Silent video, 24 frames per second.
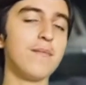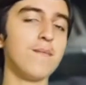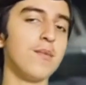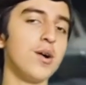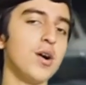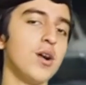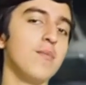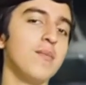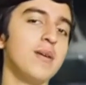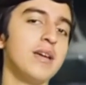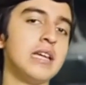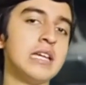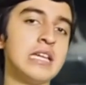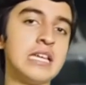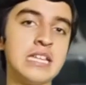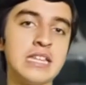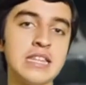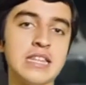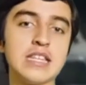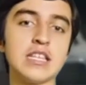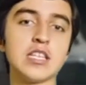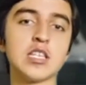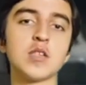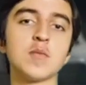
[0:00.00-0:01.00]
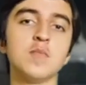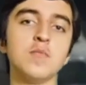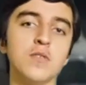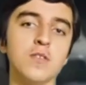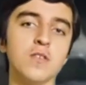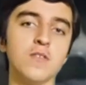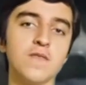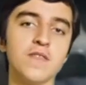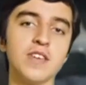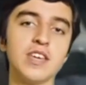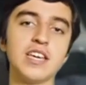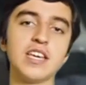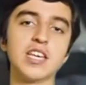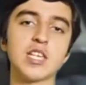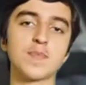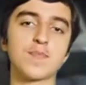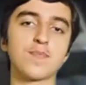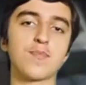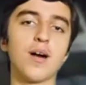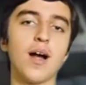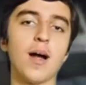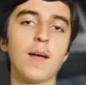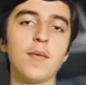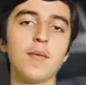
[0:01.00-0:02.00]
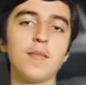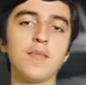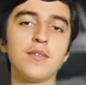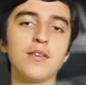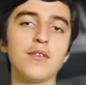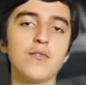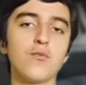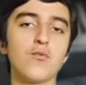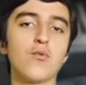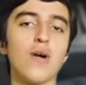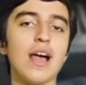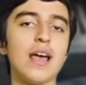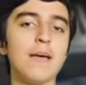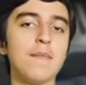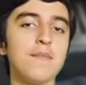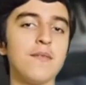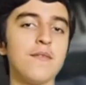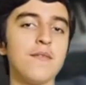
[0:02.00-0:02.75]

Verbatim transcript: moment in this movie is probably right